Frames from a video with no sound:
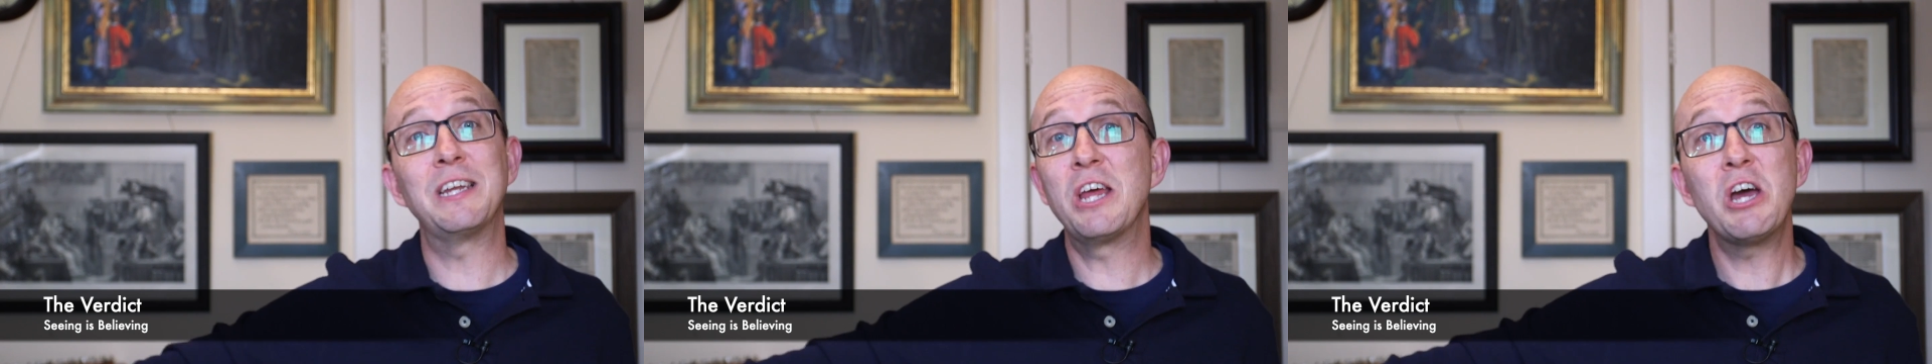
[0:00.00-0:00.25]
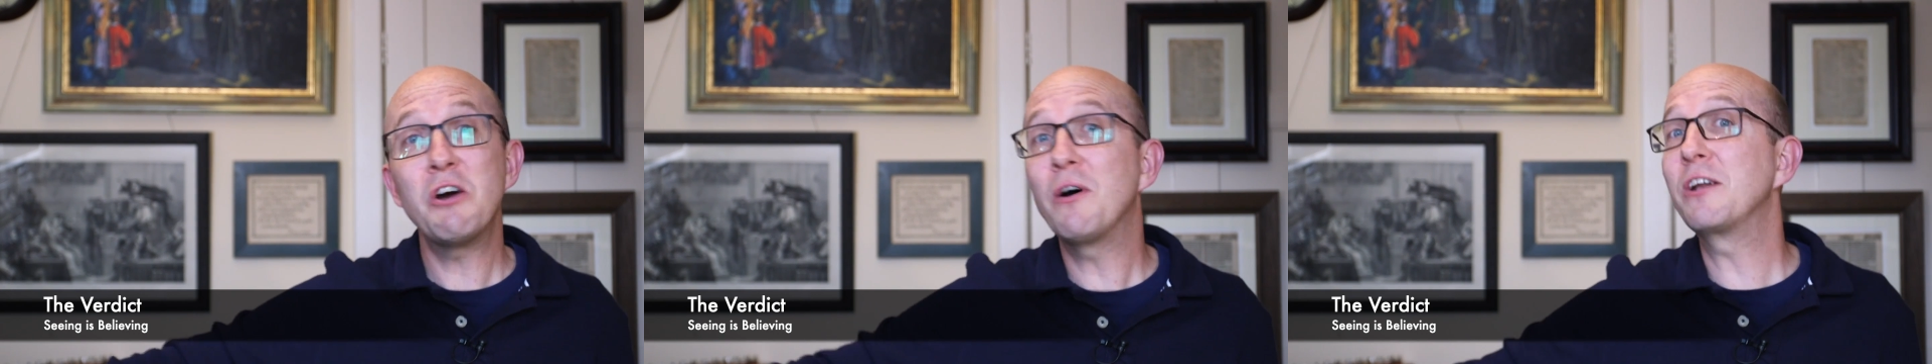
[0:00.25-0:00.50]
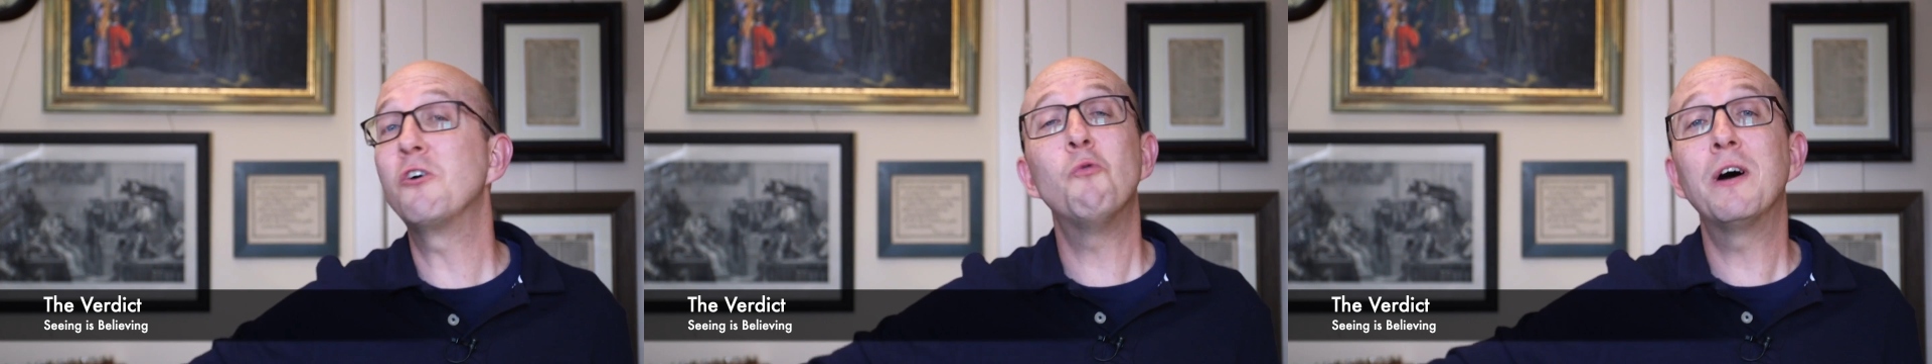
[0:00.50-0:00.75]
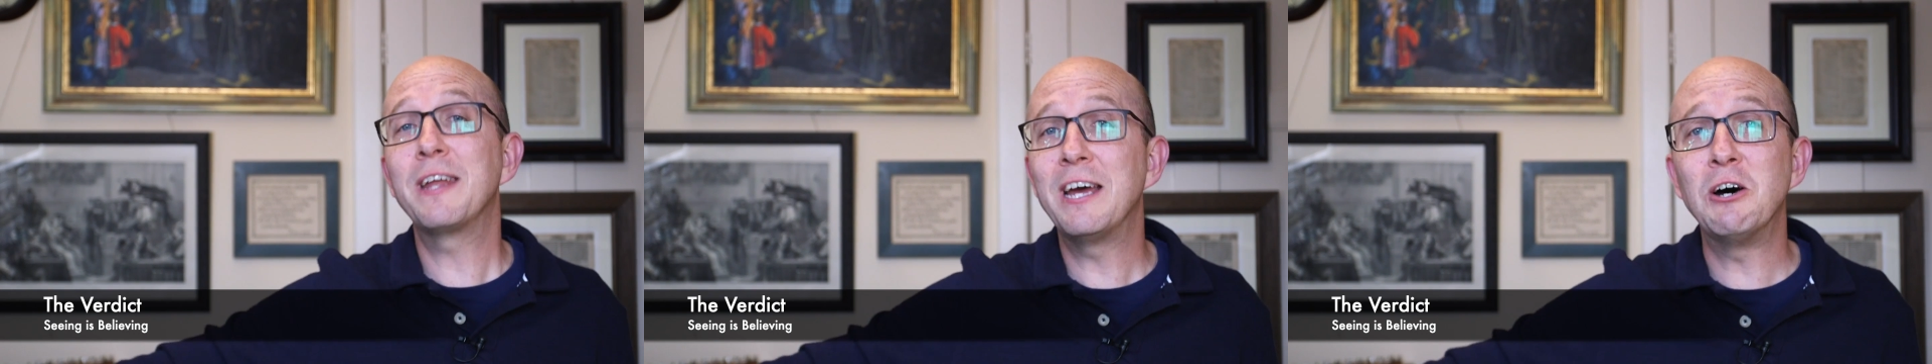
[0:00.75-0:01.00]
"No, I don't
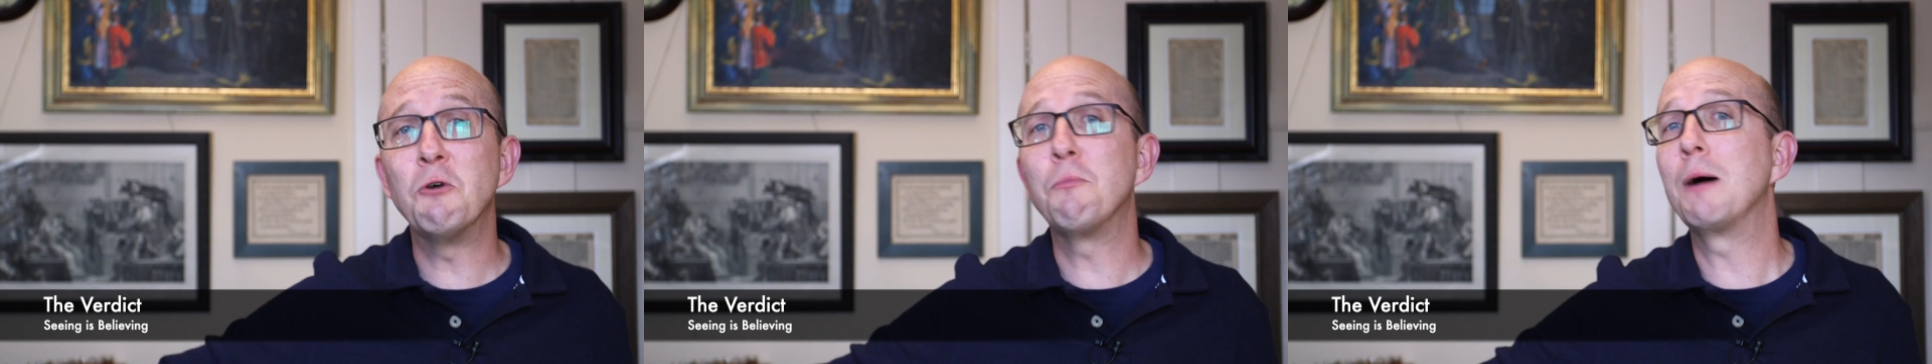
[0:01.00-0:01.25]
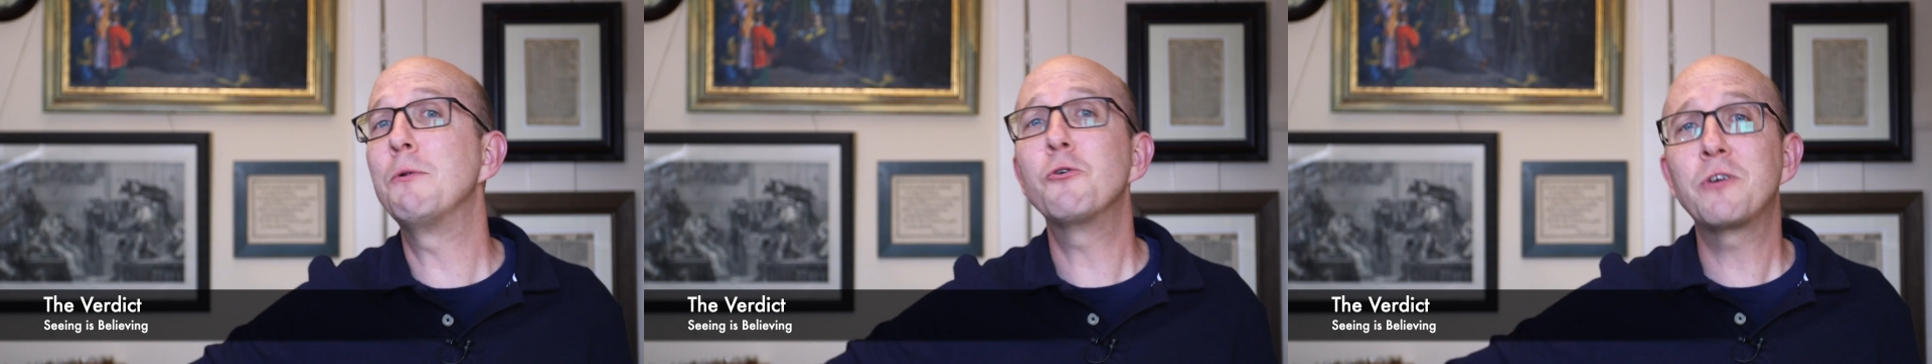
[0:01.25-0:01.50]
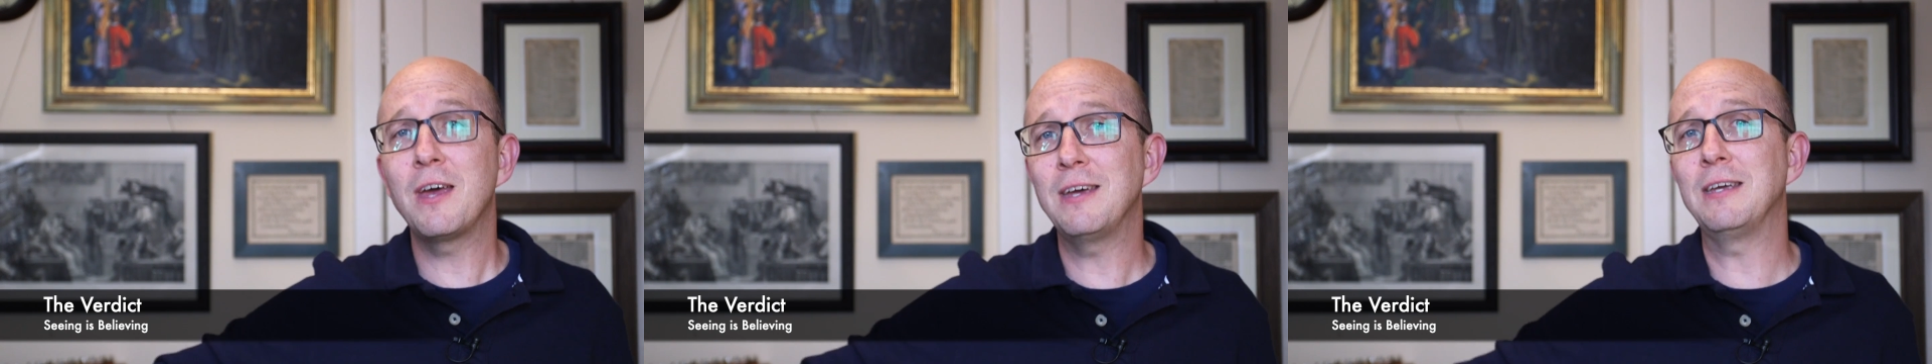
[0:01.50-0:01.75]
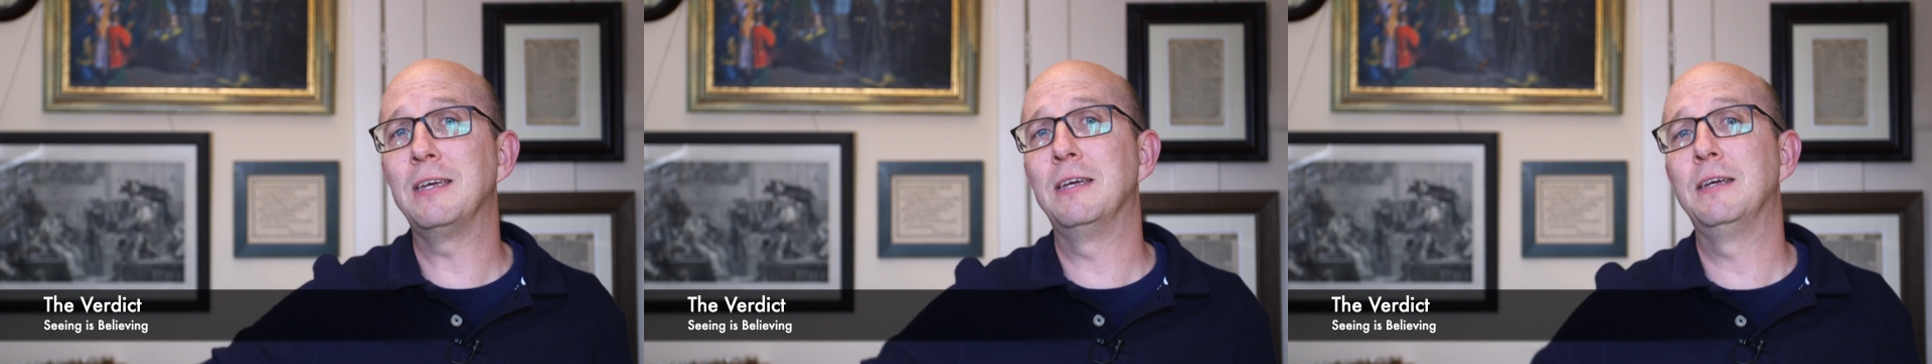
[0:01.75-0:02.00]
want help. I'm
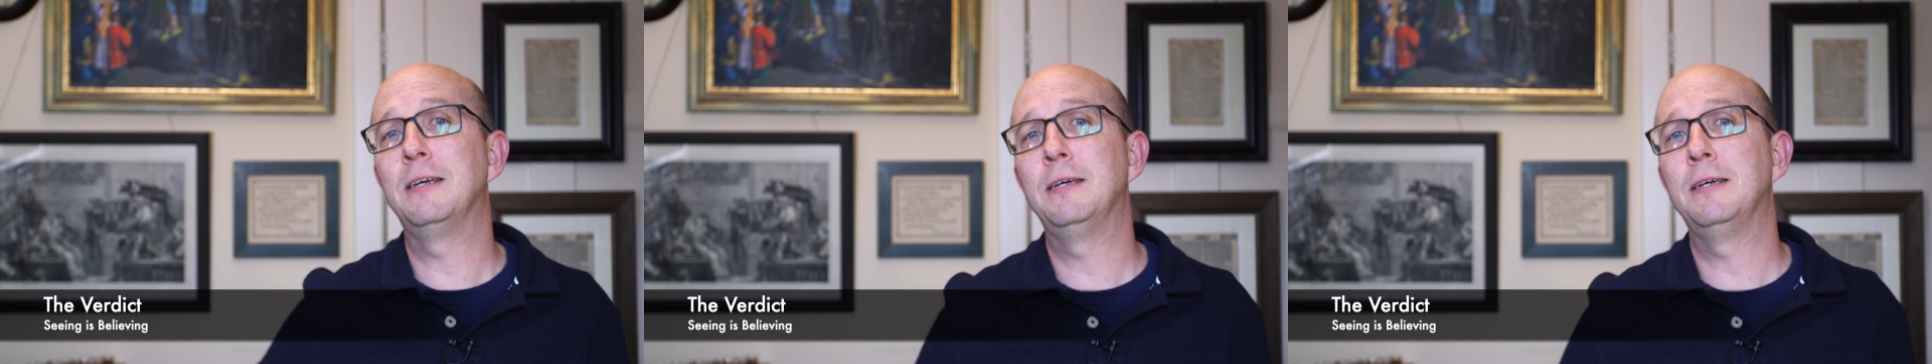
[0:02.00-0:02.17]
okay."